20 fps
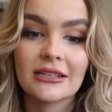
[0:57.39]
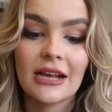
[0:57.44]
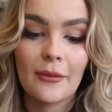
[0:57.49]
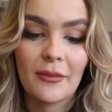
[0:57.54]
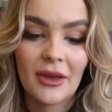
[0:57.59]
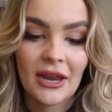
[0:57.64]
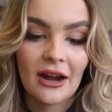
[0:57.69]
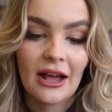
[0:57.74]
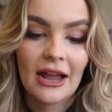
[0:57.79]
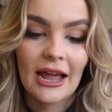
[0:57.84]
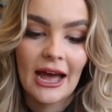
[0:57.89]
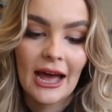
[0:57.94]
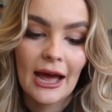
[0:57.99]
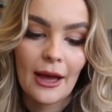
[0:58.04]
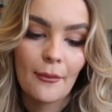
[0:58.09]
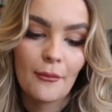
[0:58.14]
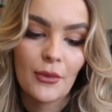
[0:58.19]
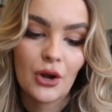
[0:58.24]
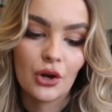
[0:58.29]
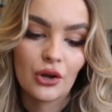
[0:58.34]
I mean, I
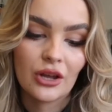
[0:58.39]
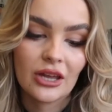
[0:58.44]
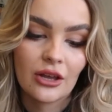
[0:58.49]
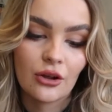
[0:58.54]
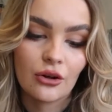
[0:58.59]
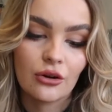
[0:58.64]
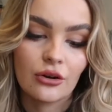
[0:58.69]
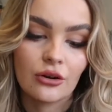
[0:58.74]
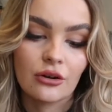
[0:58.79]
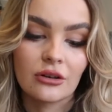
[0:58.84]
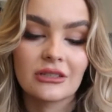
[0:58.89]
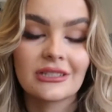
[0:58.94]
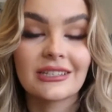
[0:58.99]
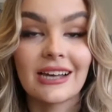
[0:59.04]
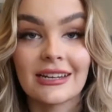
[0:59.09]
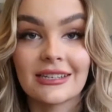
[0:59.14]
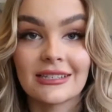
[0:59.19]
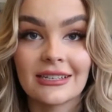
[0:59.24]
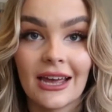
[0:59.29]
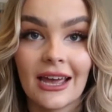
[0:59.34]
am looking on
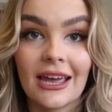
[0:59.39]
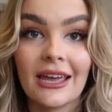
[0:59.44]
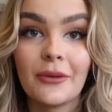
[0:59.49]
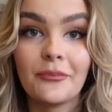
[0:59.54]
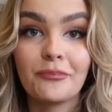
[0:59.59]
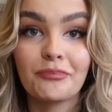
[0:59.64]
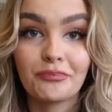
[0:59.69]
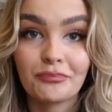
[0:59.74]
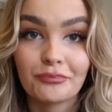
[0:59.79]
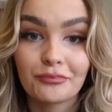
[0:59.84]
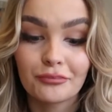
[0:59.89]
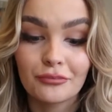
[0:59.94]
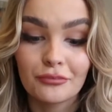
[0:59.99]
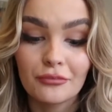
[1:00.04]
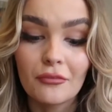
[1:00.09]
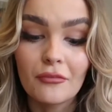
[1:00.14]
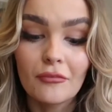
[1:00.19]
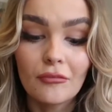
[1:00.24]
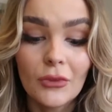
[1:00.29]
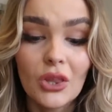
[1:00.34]
Saturday,
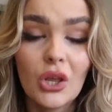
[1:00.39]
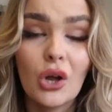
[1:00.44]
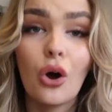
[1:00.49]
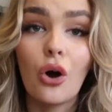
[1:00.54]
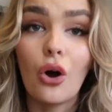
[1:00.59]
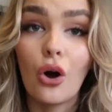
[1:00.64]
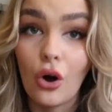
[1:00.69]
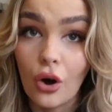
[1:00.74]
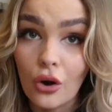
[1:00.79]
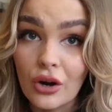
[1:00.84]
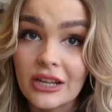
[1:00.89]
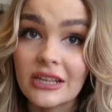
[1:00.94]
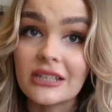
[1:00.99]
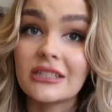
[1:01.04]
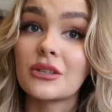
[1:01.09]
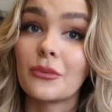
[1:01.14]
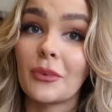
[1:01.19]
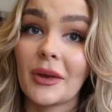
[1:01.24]
on Easter